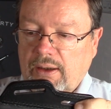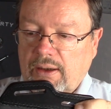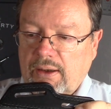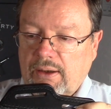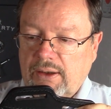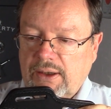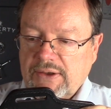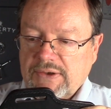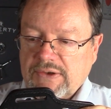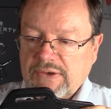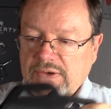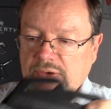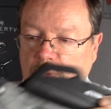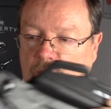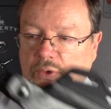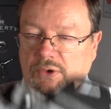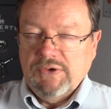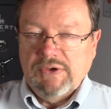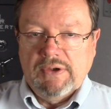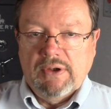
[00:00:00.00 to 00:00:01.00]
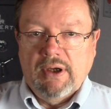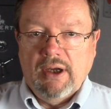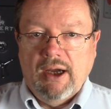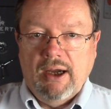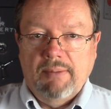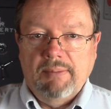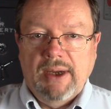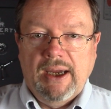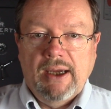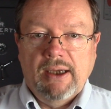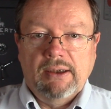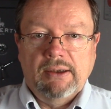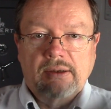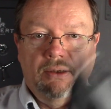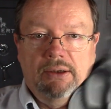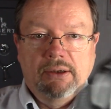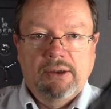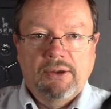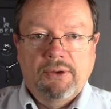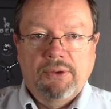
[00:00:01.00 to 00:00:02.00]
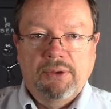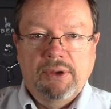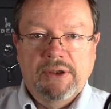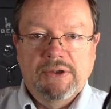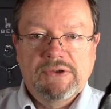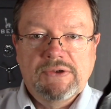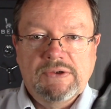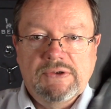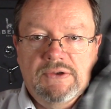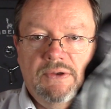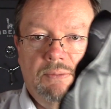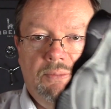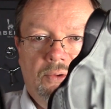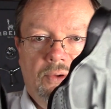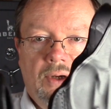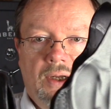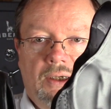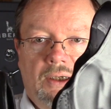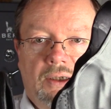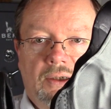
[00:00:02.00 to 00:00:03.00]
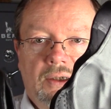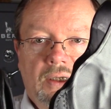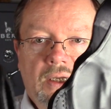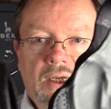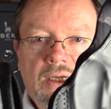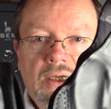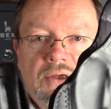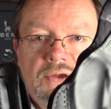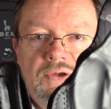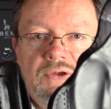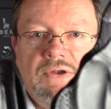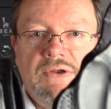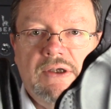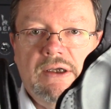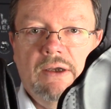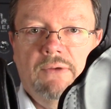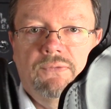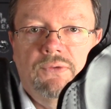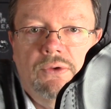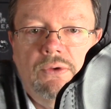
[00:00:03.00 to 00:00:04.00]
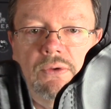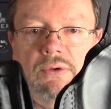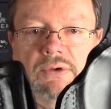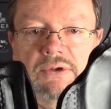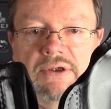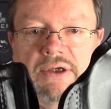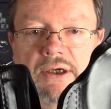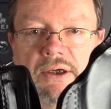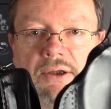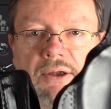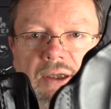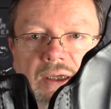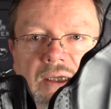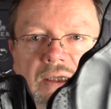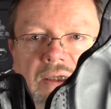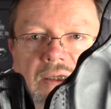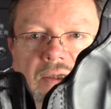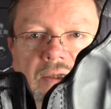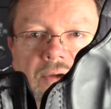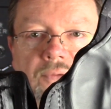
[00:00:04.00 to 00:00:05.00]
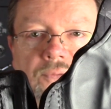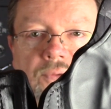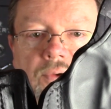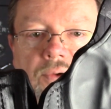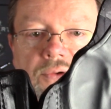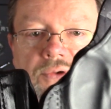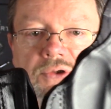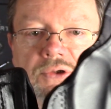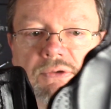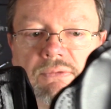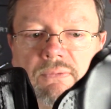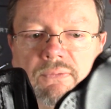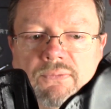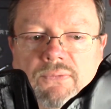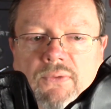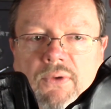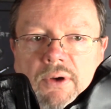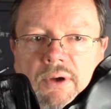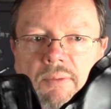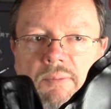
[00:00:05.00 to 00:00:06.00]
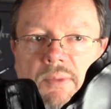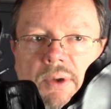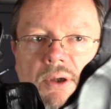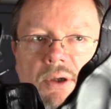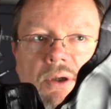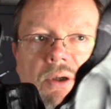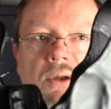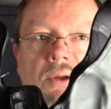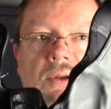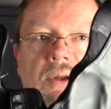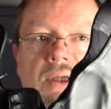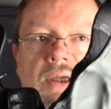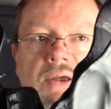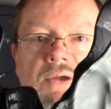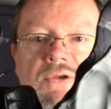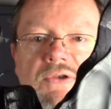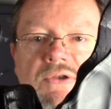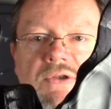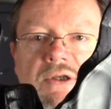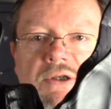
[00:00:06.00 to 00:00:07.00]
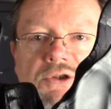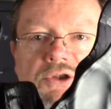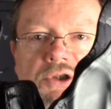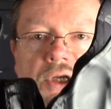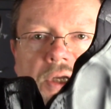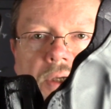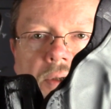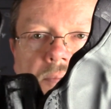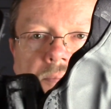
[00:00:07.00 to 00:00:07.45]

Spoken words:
This is the Wilson Combat. This is the Beretta. See if you can tell any difference from the stitching.